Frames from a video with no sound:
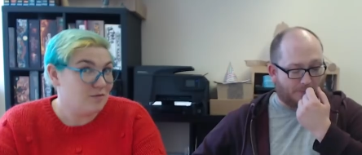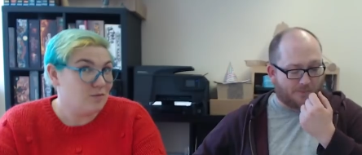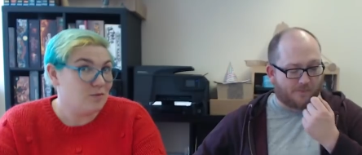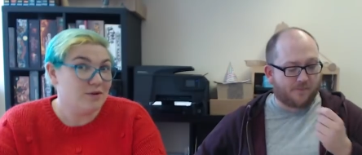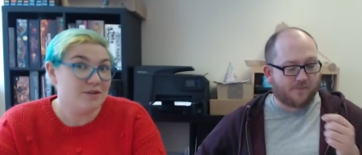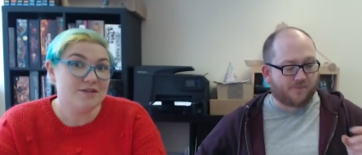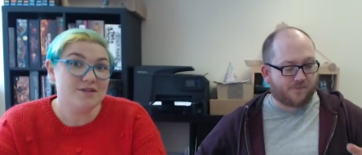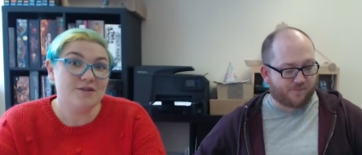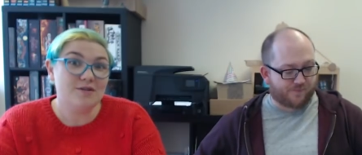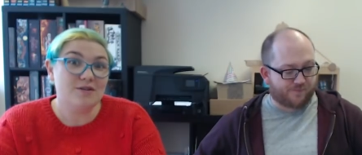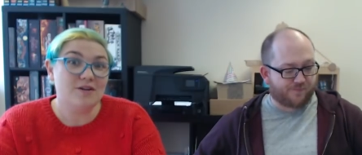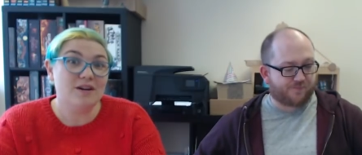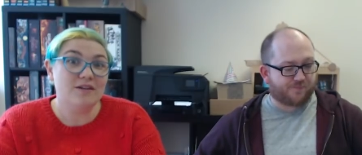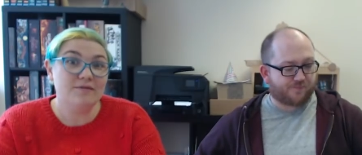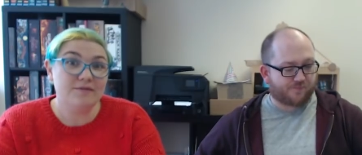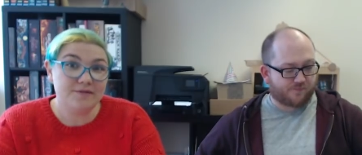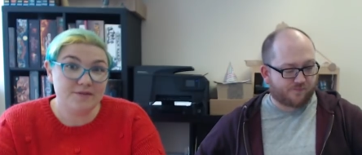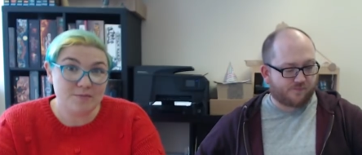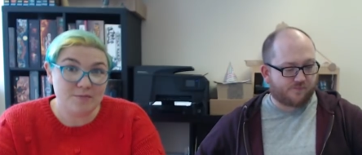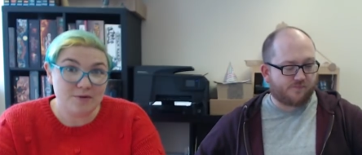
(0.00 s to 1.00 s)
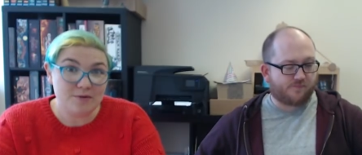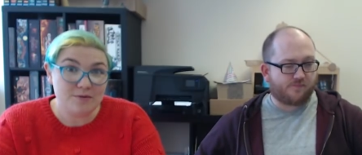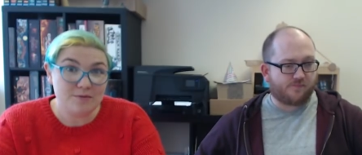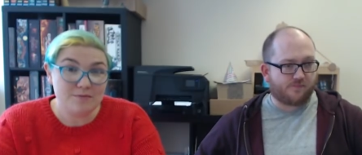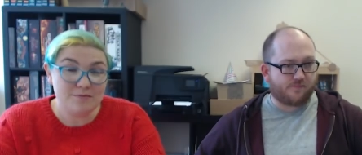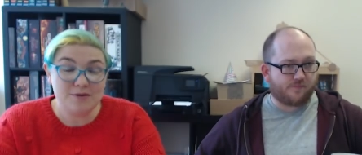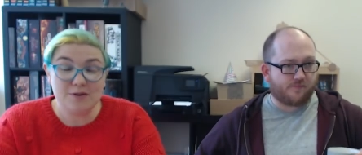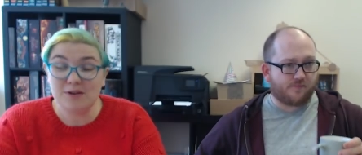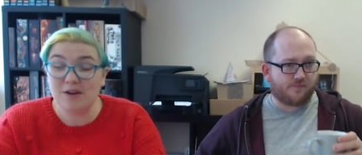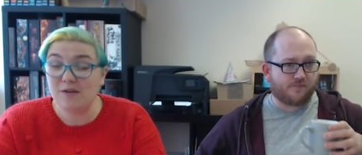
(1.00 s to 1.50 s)
Speaker 1: once you're comfortable,
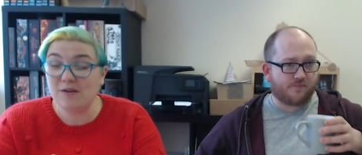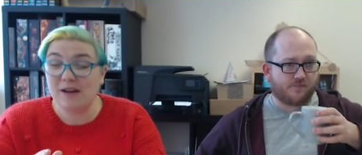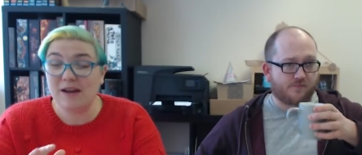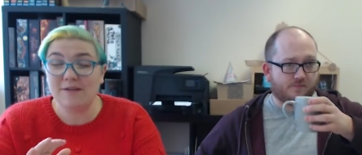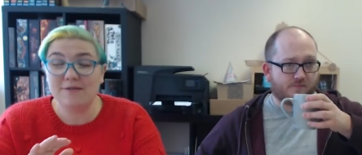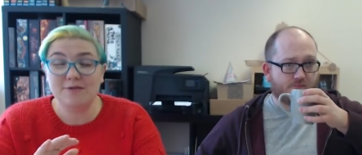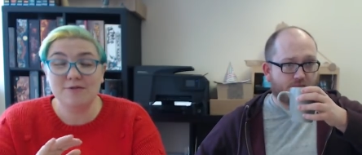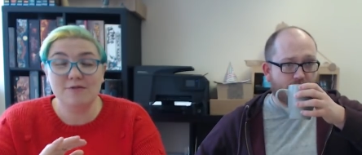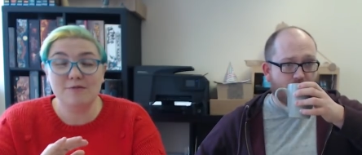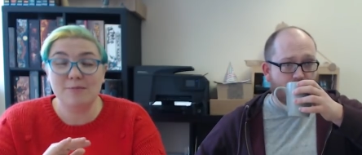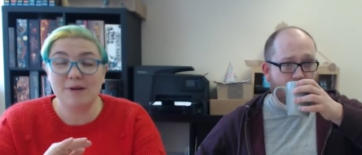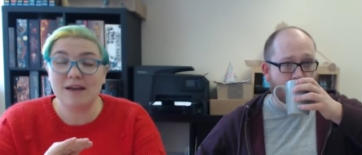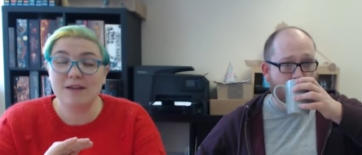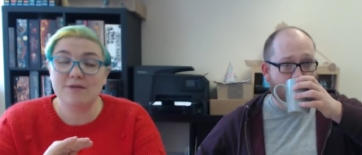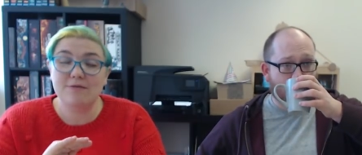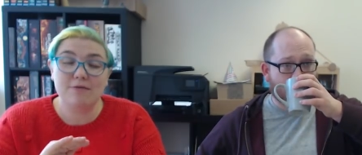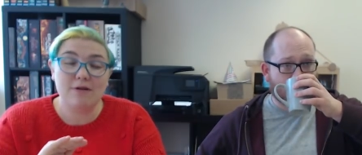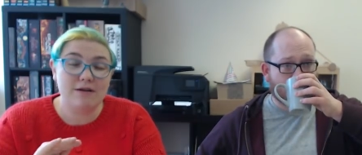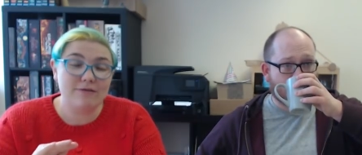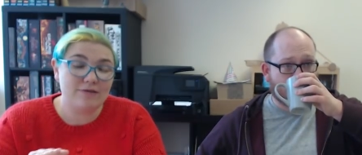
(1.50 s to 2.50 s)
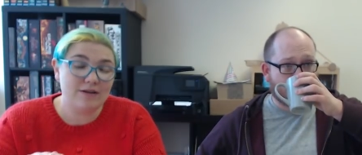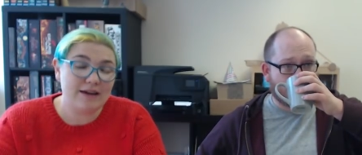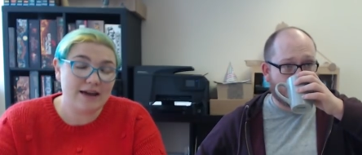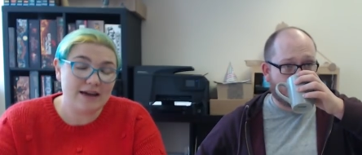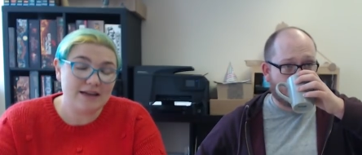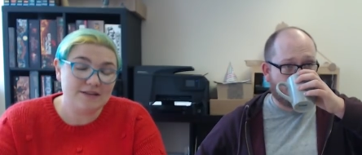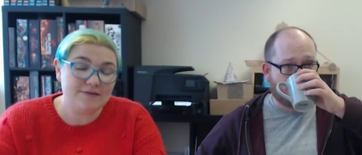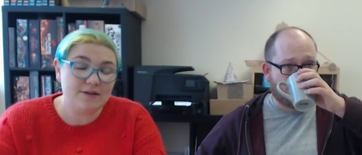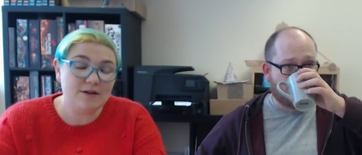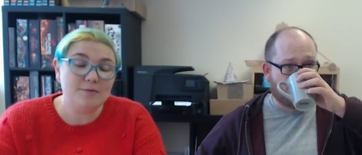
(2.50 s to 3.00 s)
you don't have to have played through every
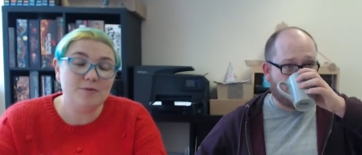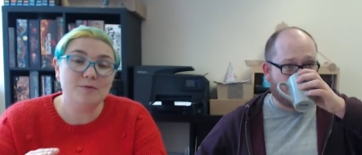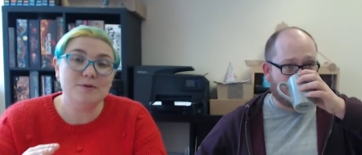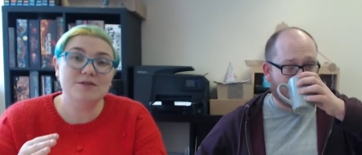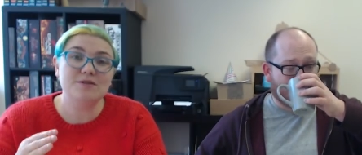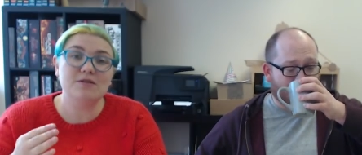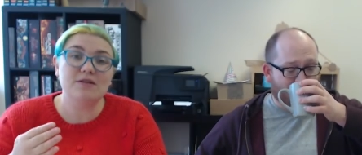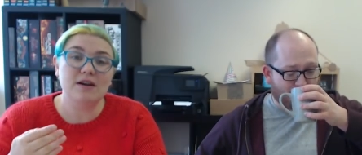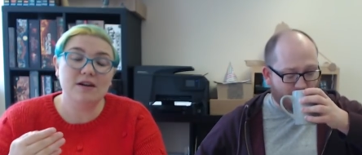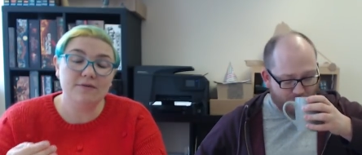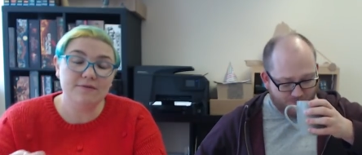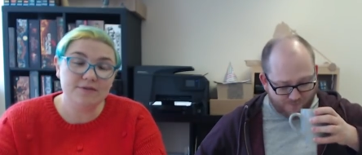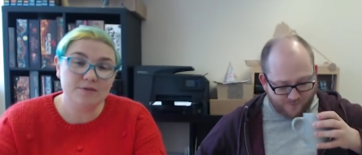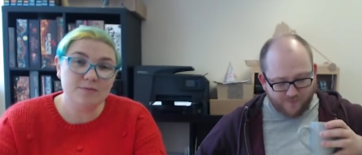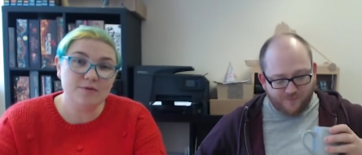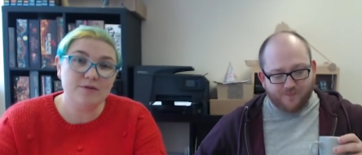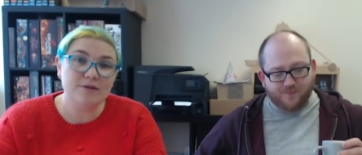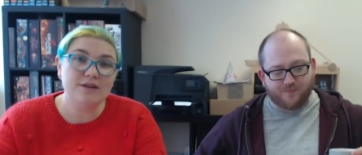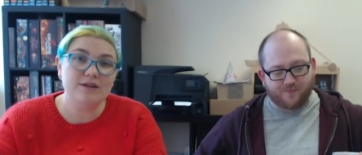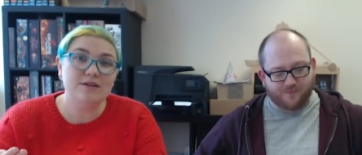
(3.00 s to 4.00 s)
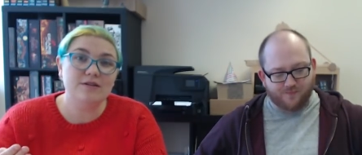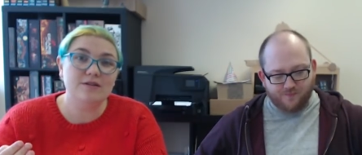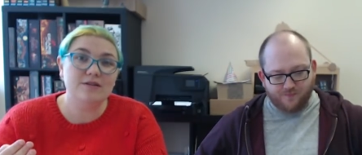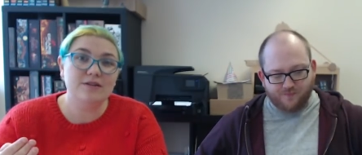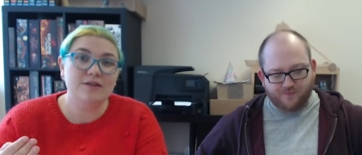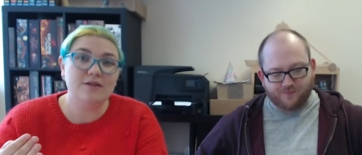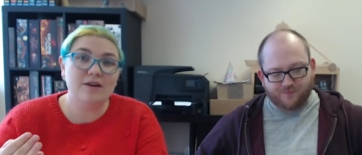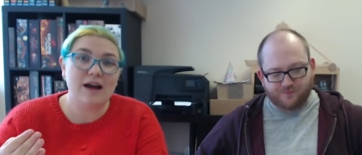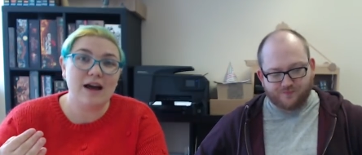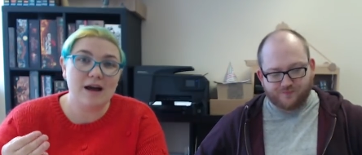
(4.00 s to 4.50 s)
case file, but once you're comfortable and you're,
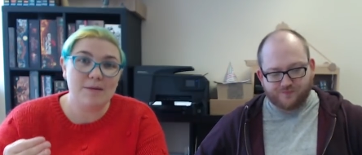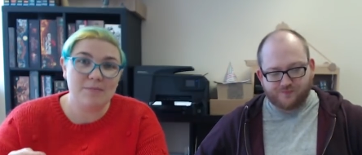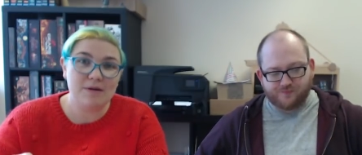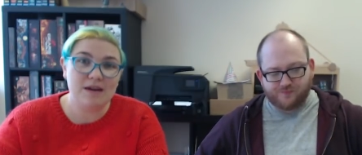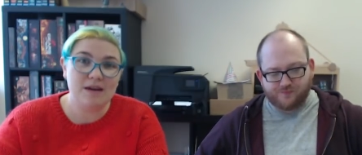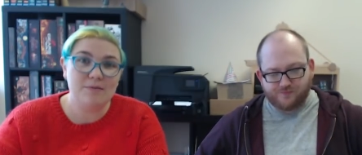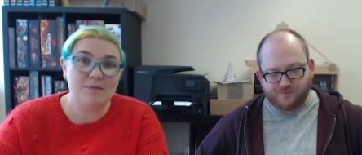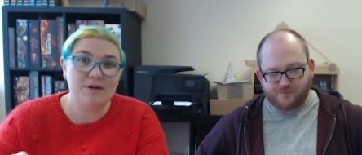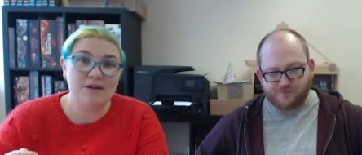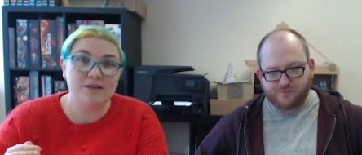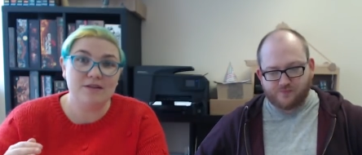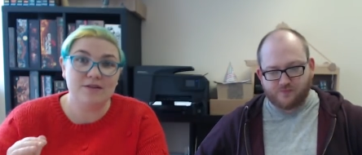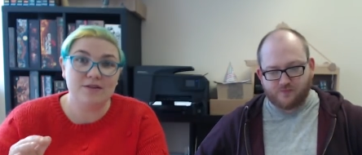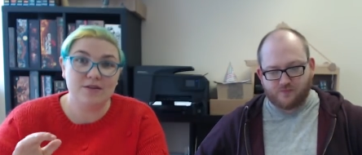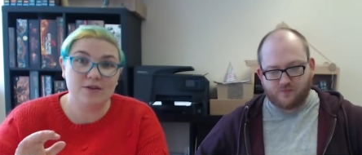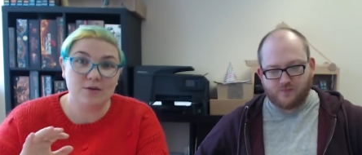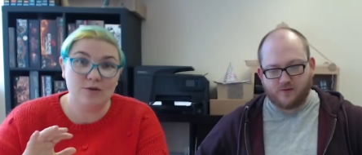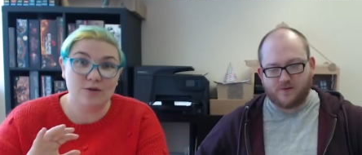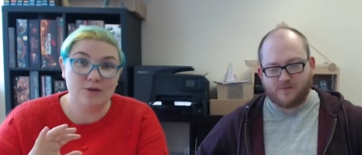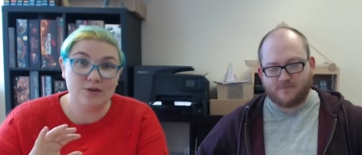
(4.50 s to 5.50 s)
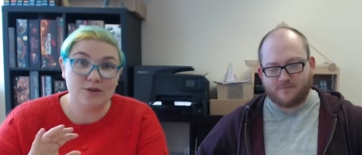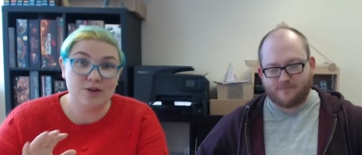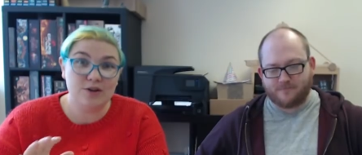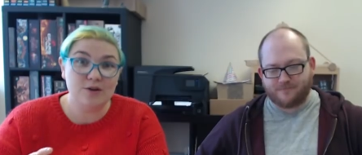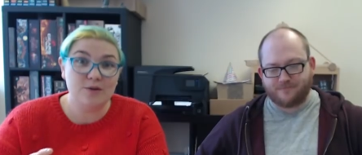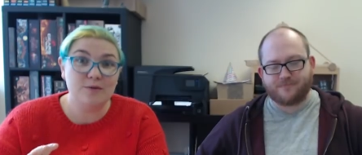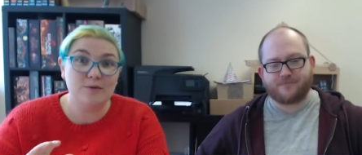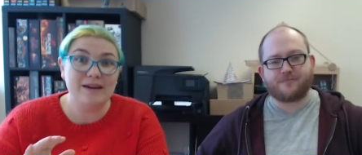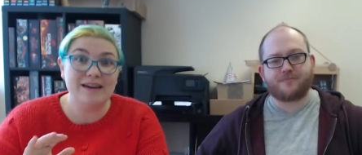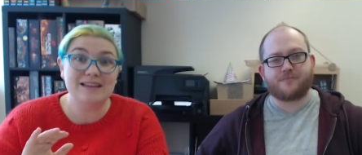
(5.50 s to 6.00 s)
you're happy with your
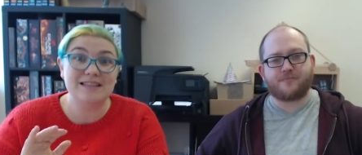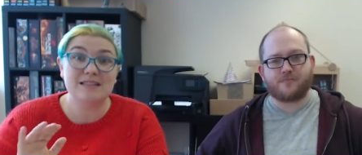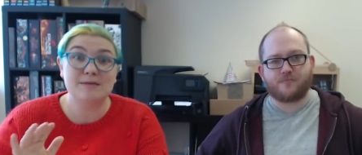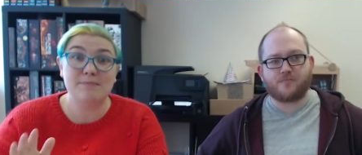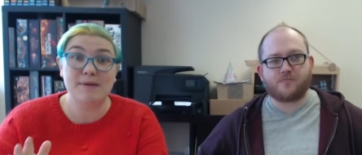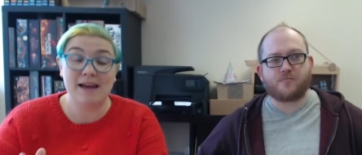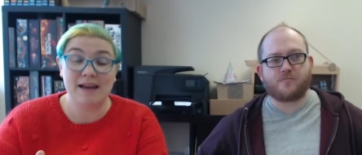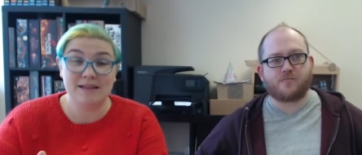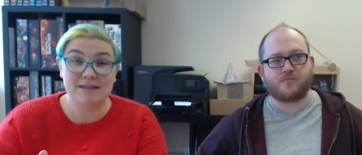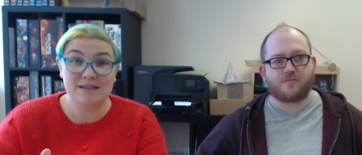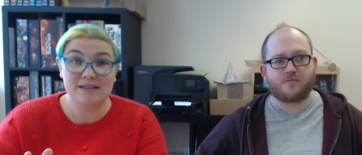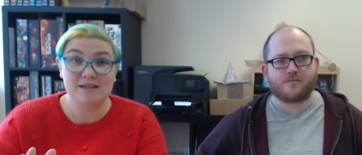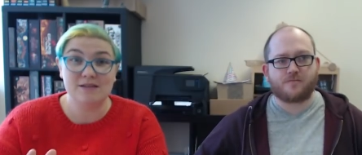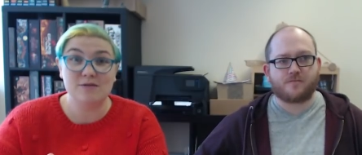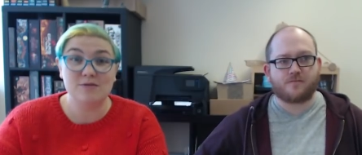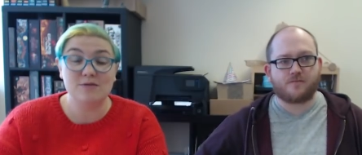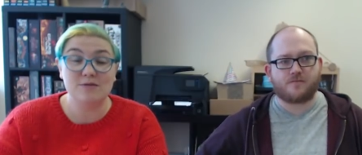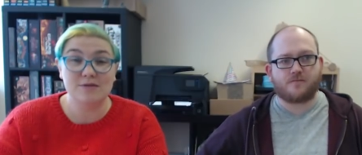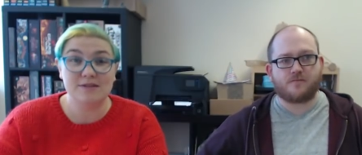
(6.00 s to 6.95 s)
new expanded core